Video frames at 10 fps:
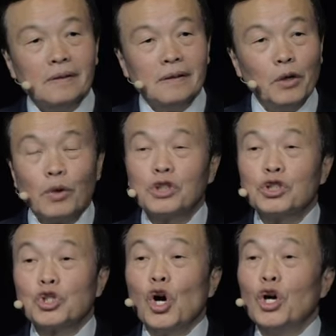He will
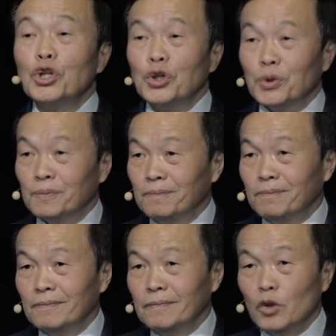show you.
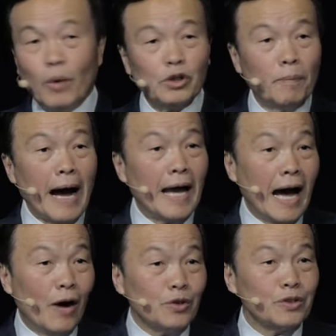You want to buy a
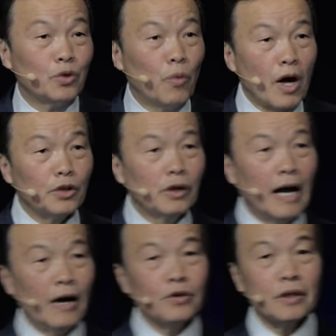house, you walk into a
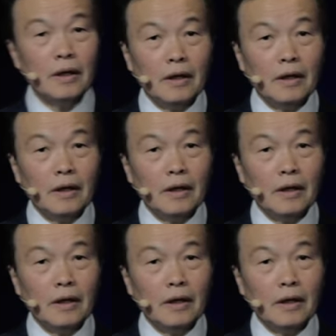house,